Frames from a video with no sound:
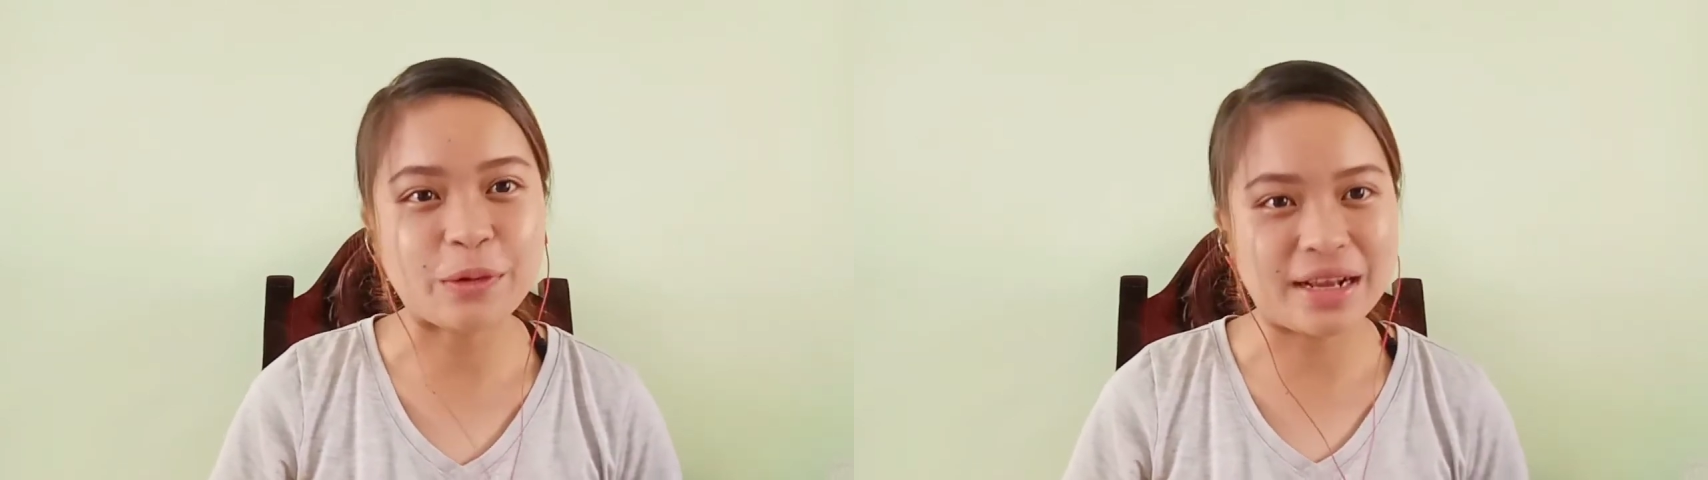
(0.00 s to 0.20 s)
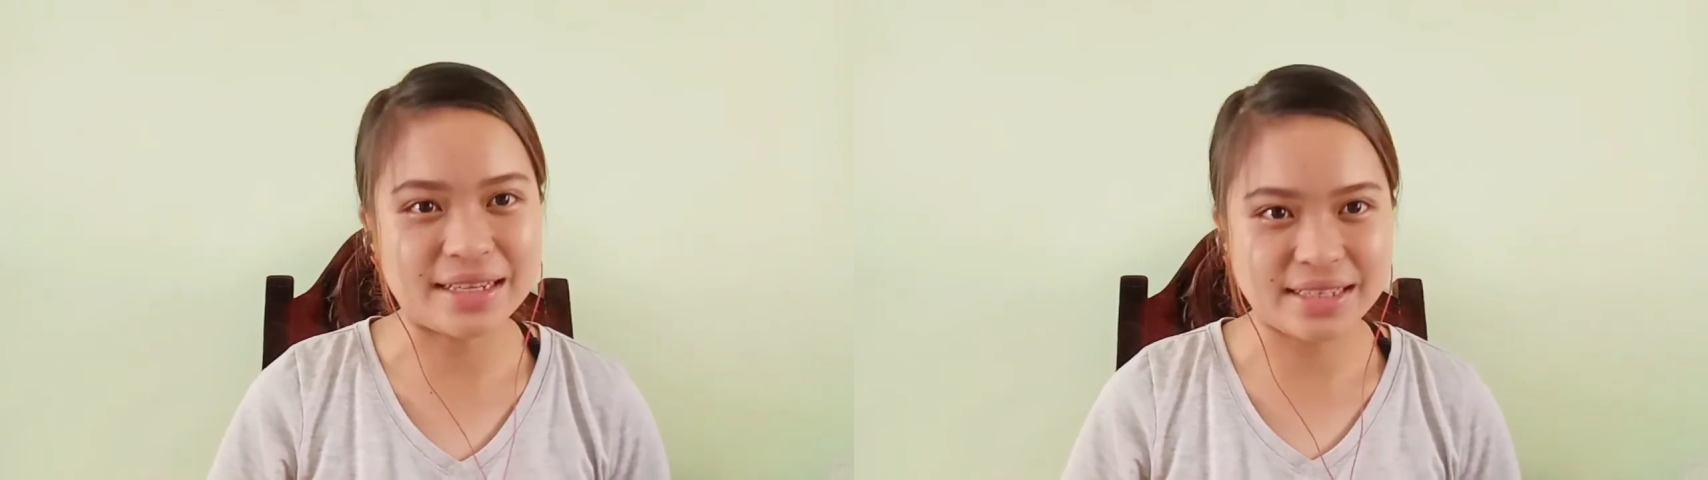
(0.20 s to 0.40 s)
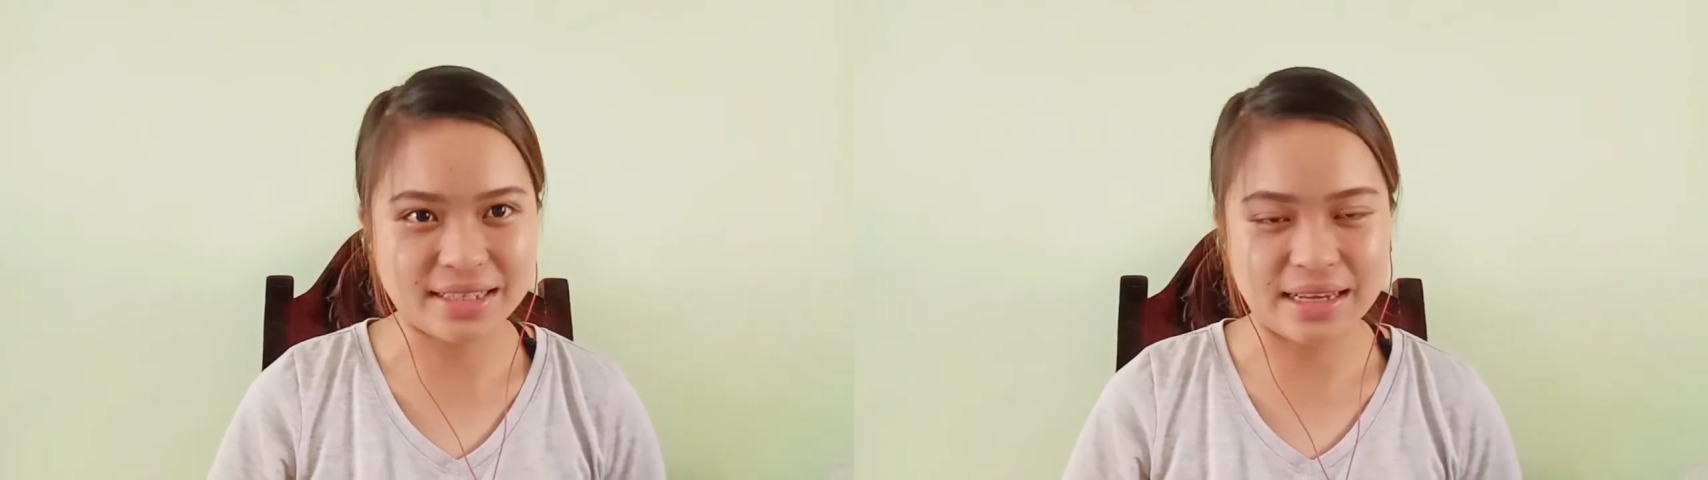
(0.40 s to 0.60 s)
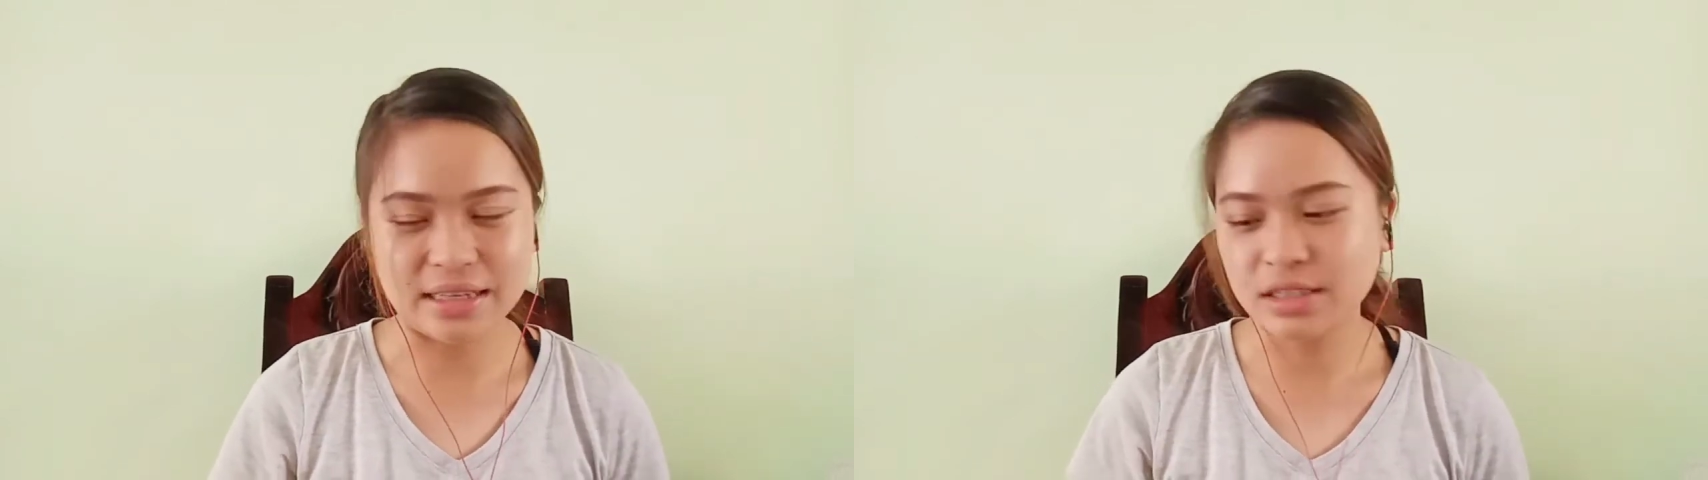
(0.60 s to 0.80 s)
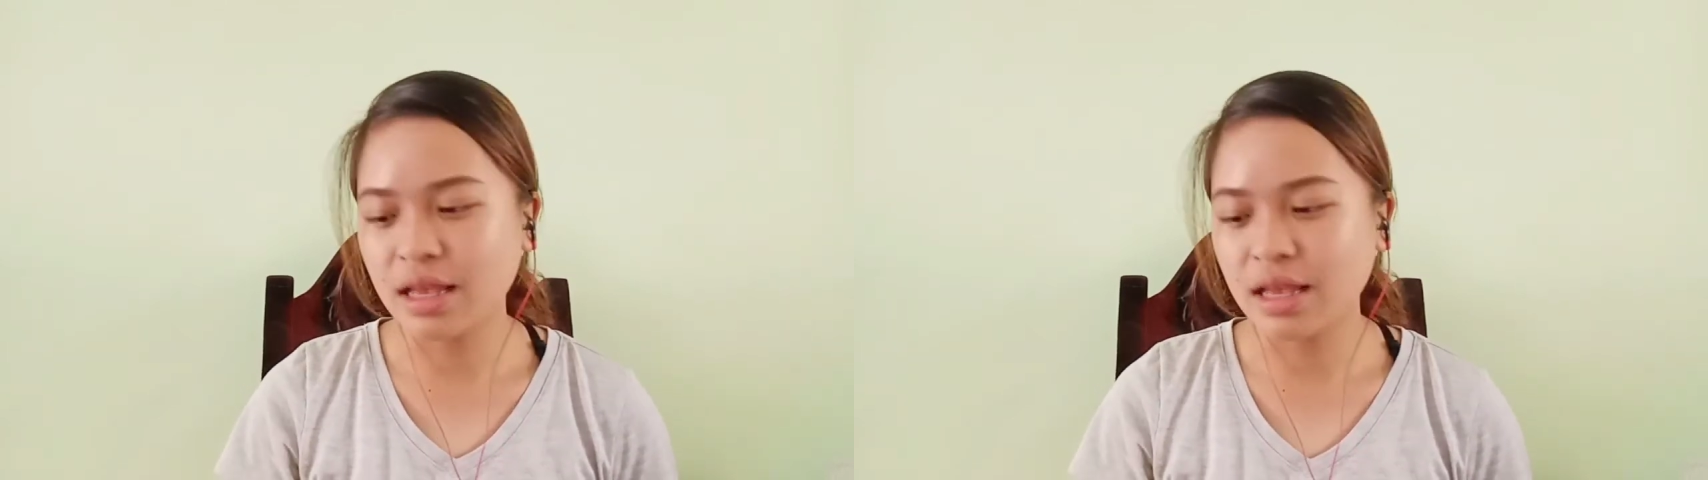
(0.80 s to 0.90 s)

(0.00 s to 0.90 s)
processes.